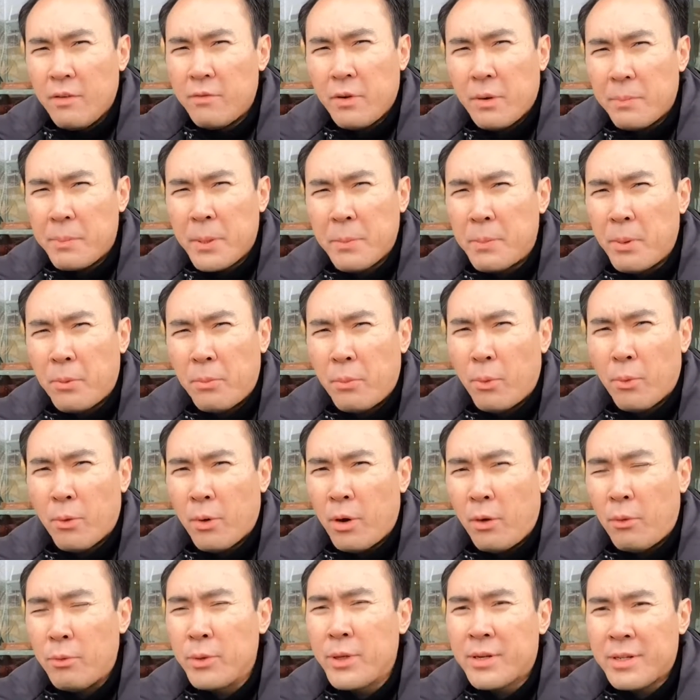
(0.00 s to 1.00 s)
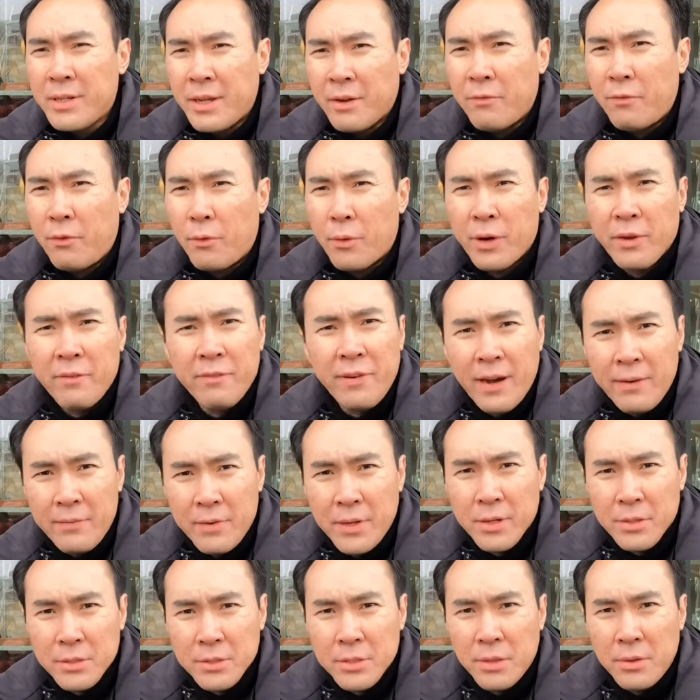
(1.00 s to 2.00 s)
For people more older than
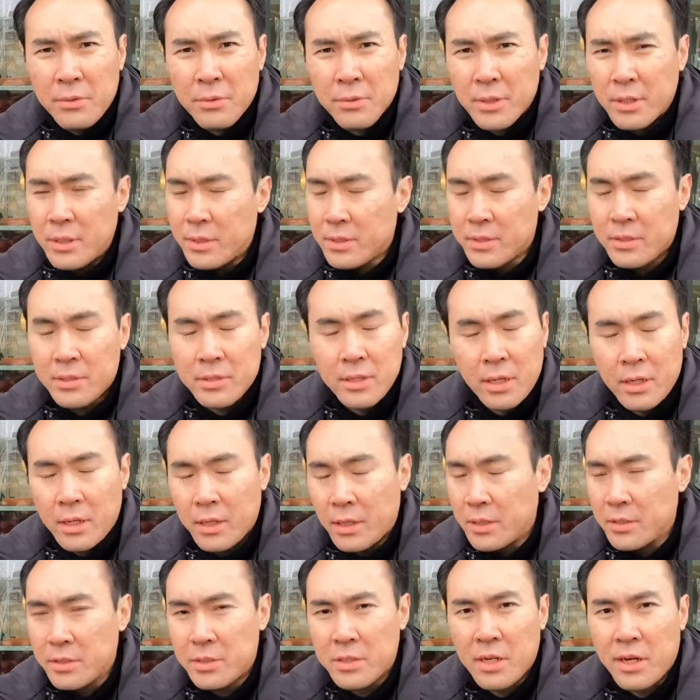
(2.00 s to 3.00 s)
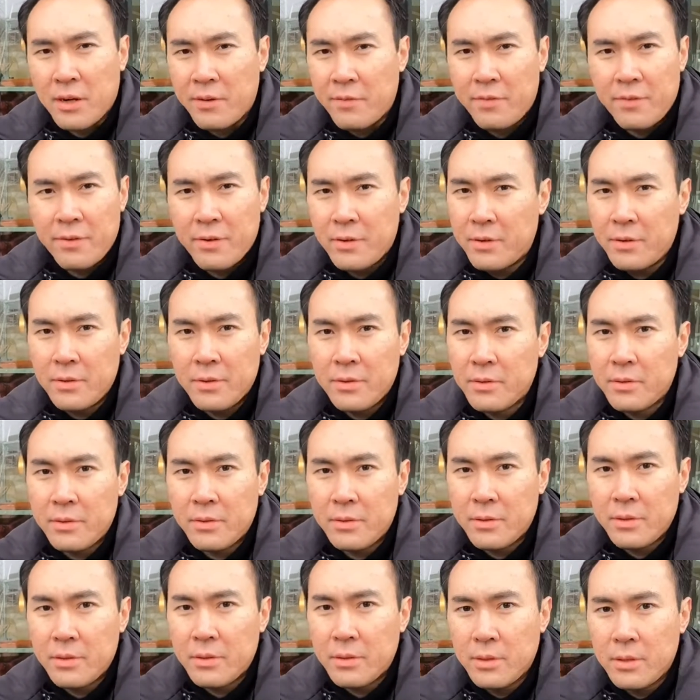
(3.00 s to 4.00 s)
45 years old, it's tough.
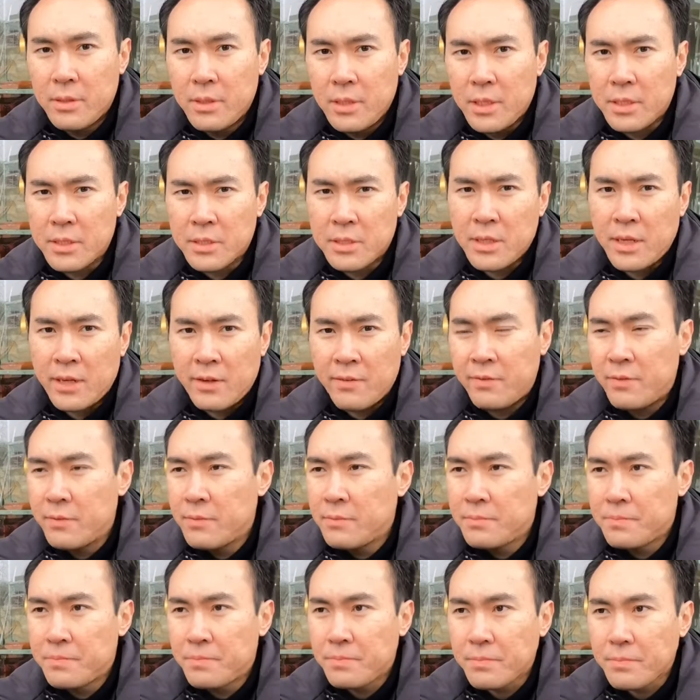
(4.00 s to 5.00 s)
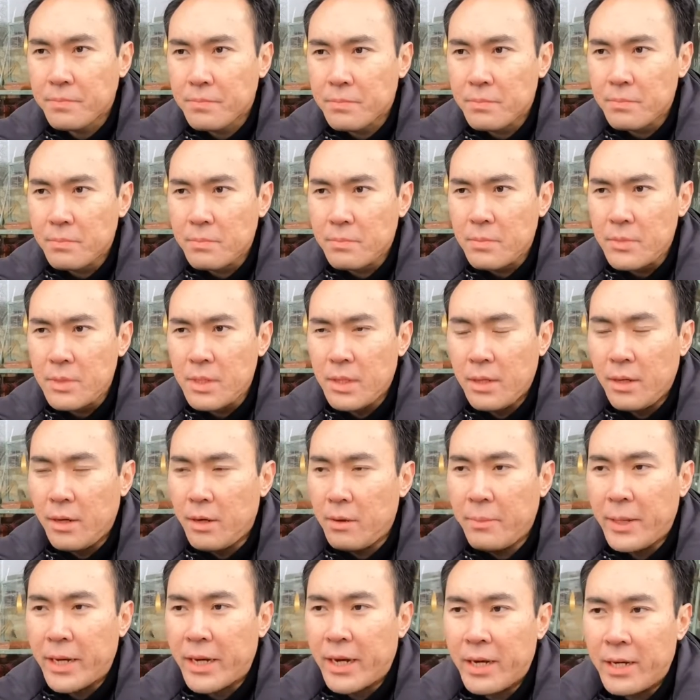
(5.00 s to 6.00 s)
It's tough.
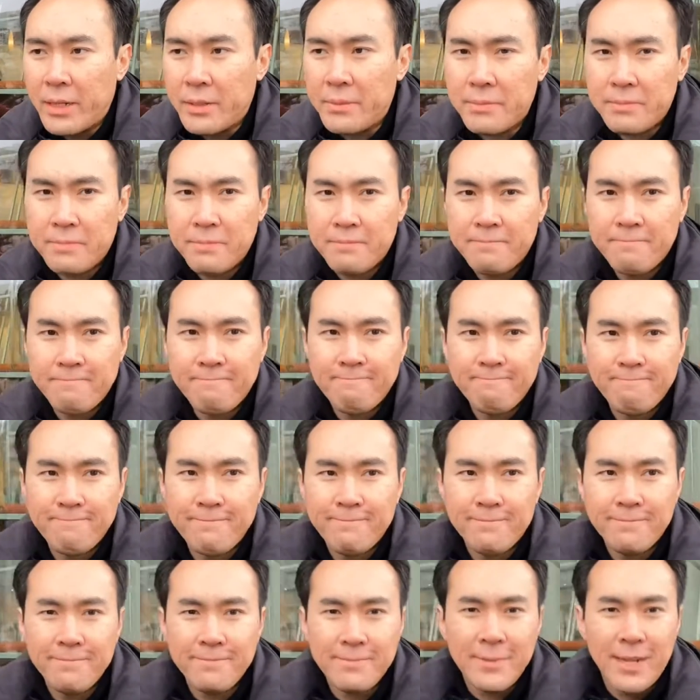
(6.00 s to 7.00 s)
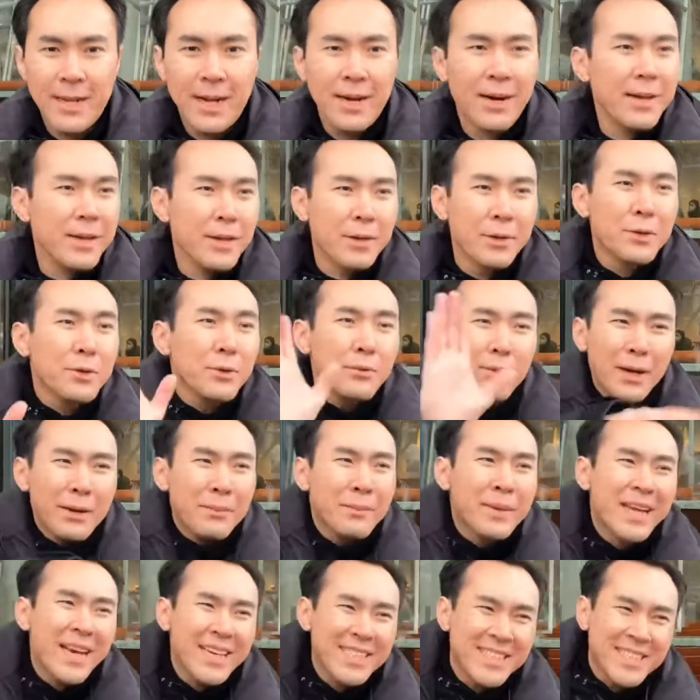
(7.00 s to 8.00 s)
Oh my God. You don't
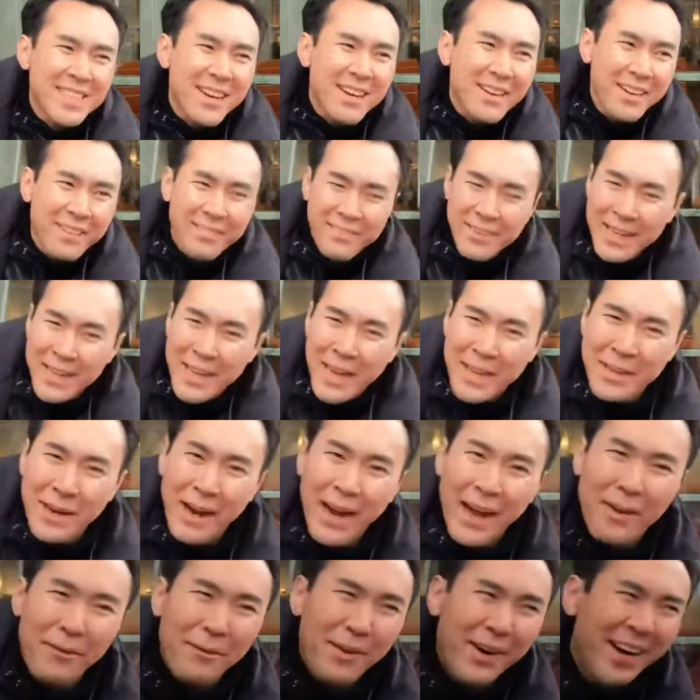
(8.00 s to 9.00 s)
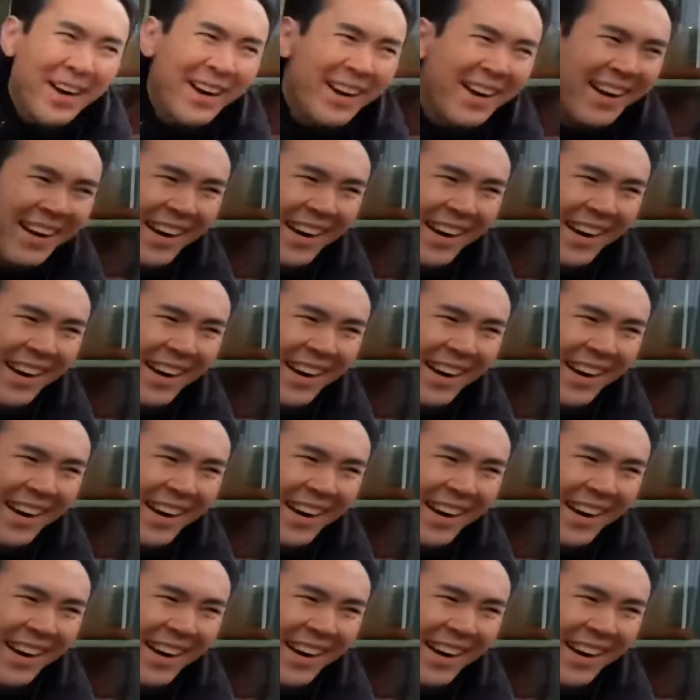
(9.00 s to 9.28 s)
want me to get started with another hour.